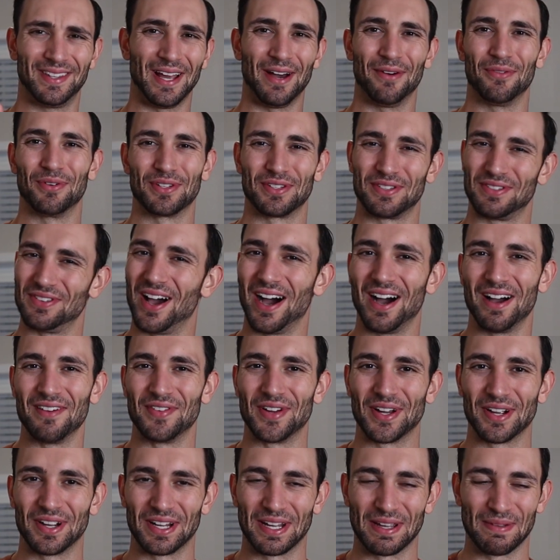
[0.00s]
that was not
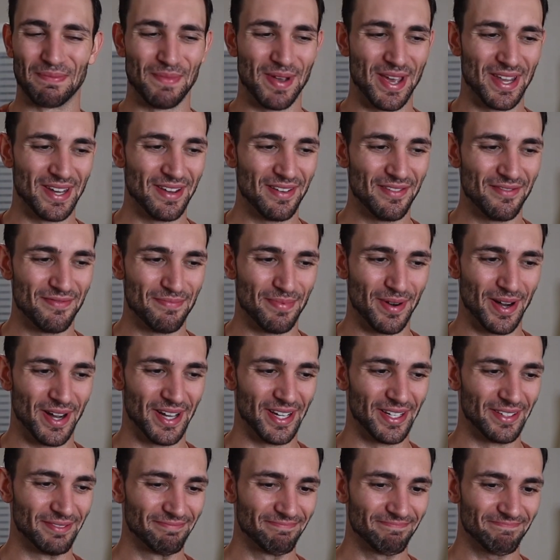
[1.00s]
very committive,
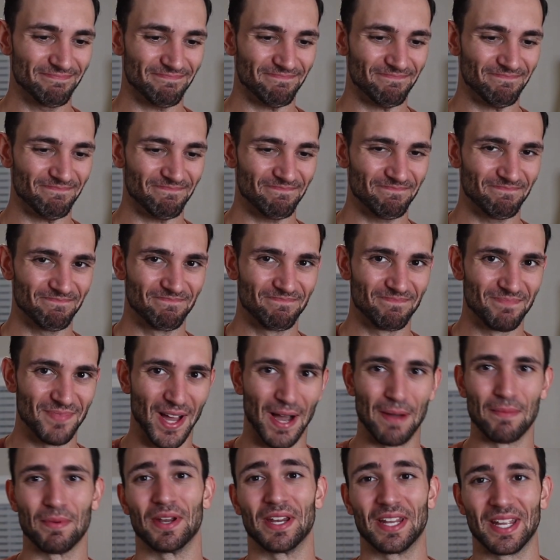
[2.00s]
but
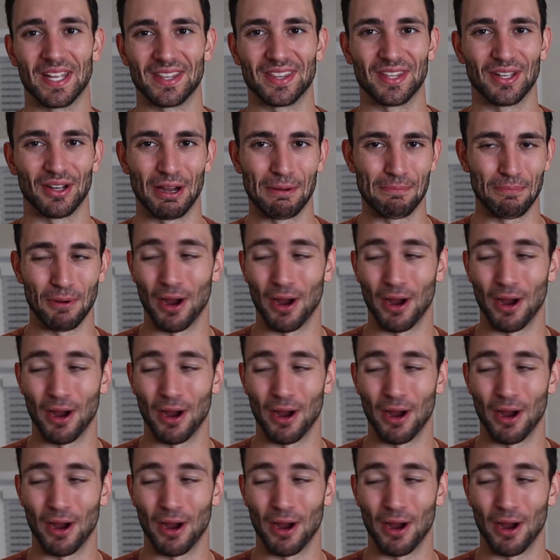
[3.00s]
I'm gonna get there, I